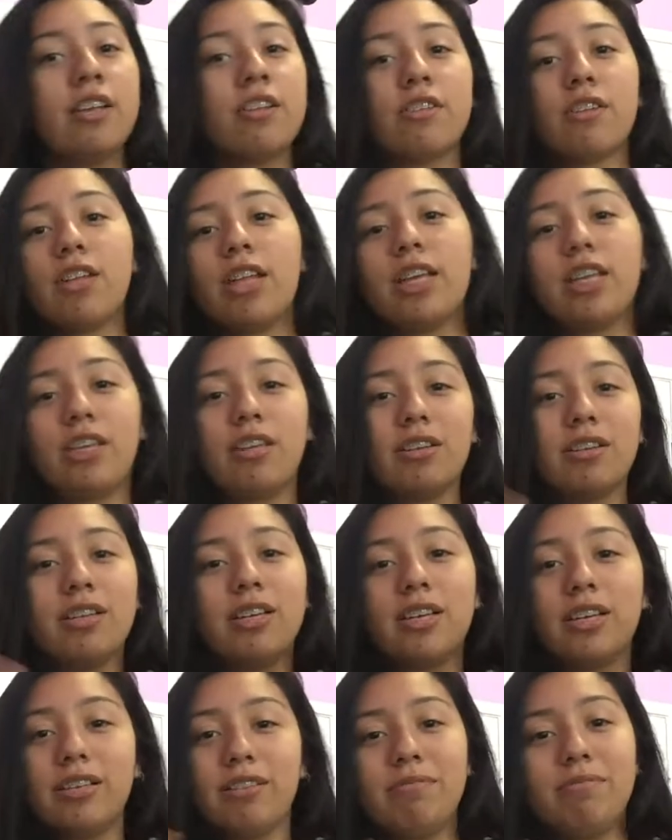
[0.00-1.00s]
So like,
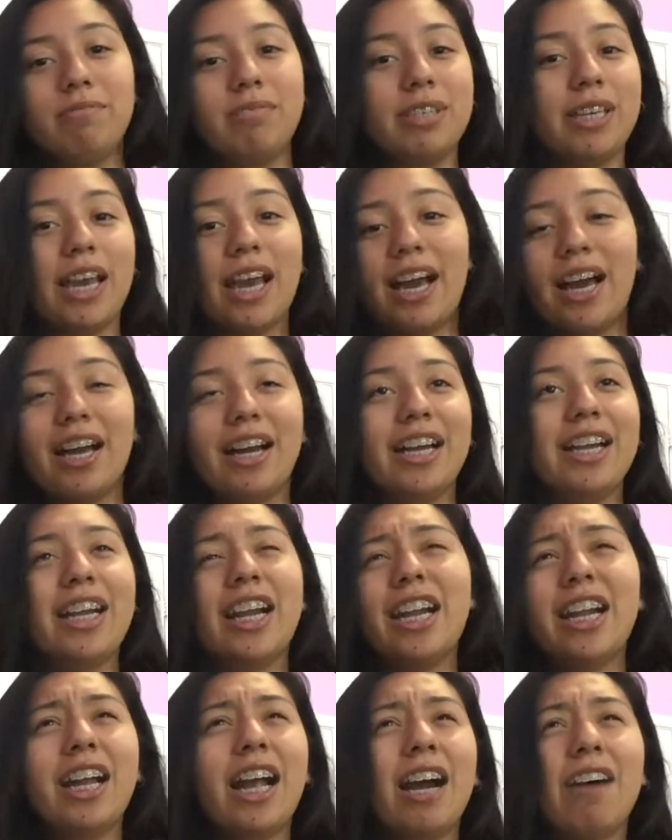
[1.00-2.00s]
yeah, and
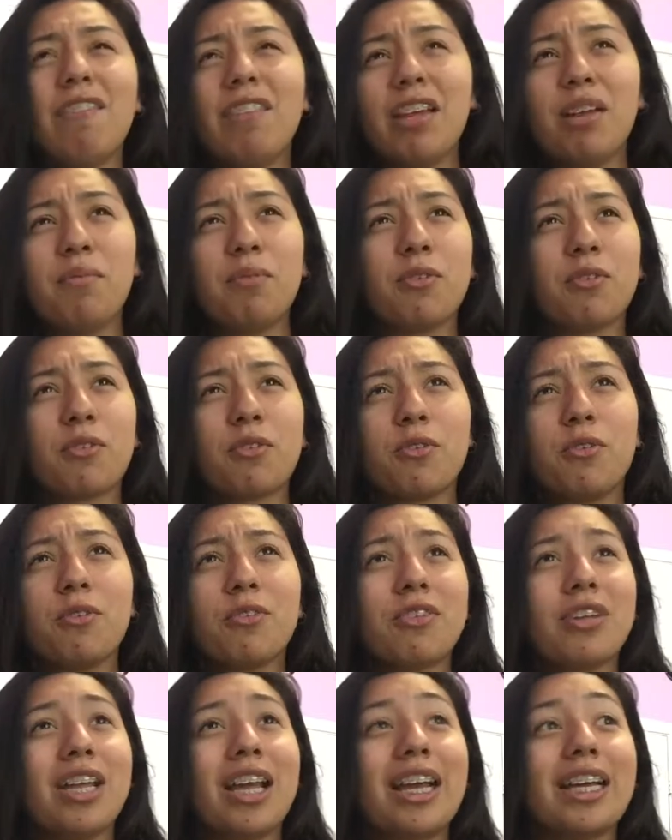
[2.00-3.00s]
I didn't have that in middle school,
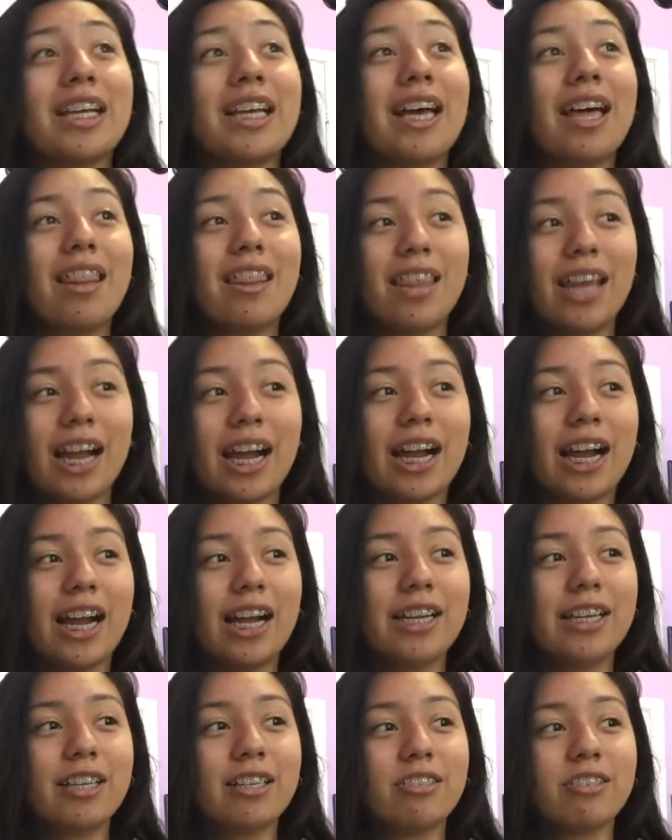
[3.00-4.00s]
so like that
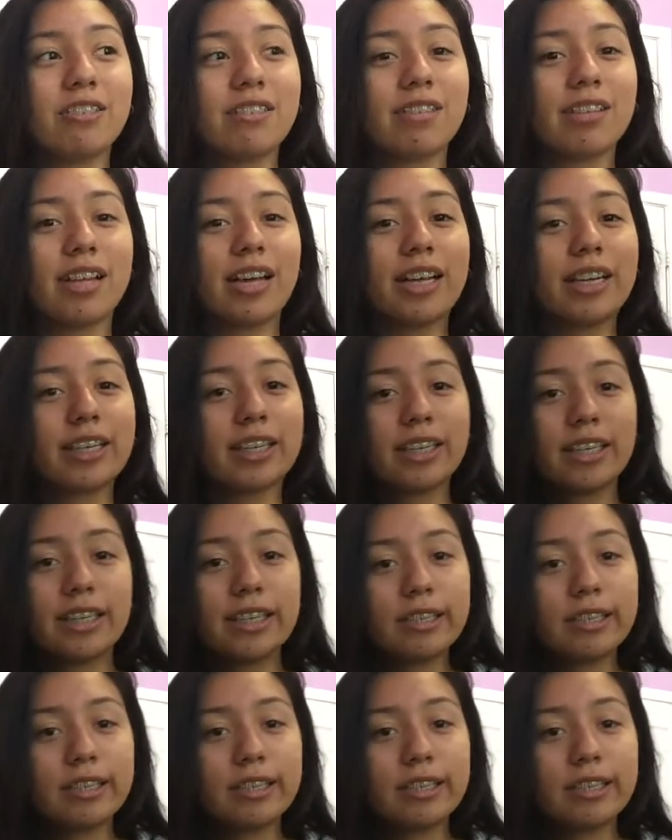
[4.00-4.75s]
kind of just like